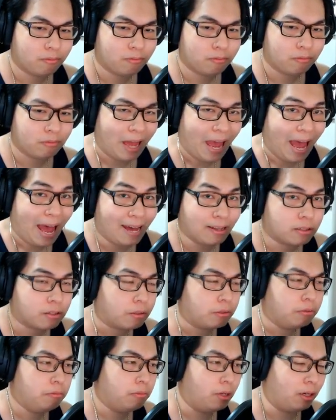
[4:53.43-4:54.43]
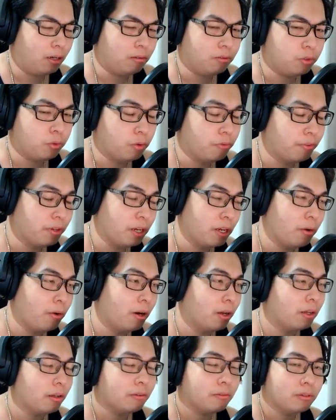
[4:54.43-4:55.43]
ask, and I'll do a video on
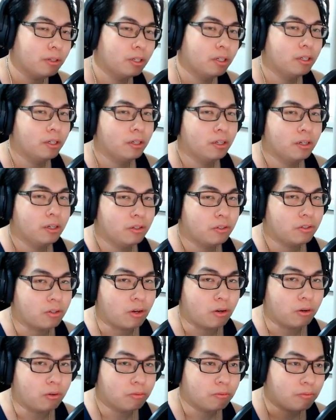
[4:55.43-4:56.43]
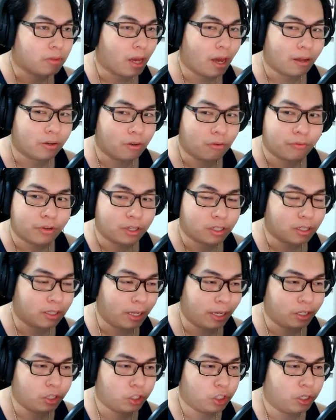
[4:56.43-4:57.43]
it. So yeah, don't forget to
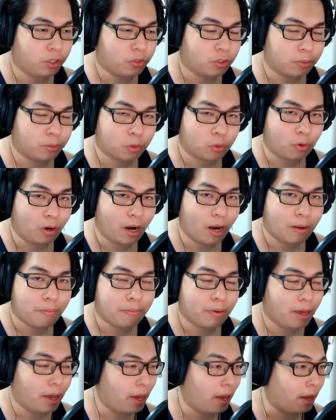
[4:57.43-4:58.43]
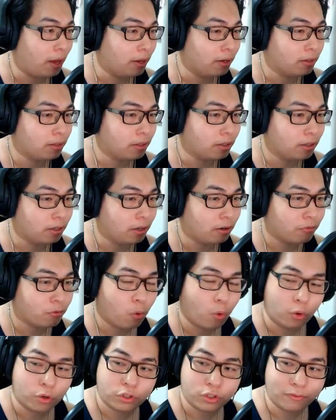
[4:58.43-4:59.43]
like, share, and subscribe. And of
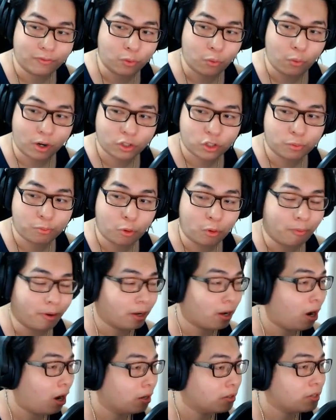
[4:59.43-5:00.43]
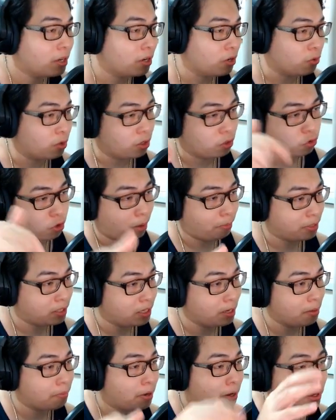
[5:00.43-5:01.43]
course, if you want to support my content, you can drop a
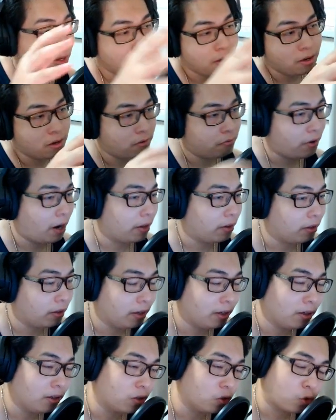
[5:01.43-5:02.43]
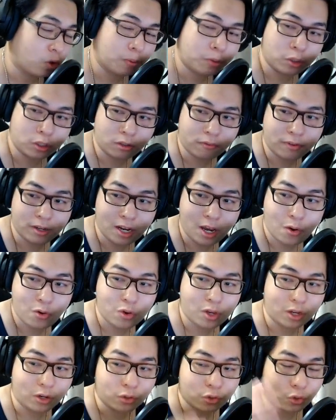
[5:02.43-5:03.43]
tip via the link in the description of the video. You
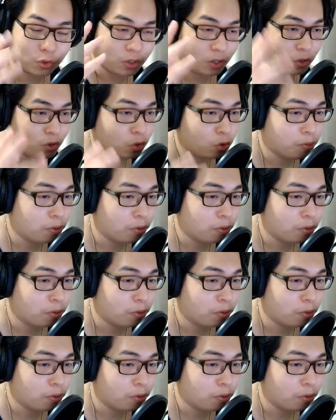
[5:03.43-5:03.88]
can also send super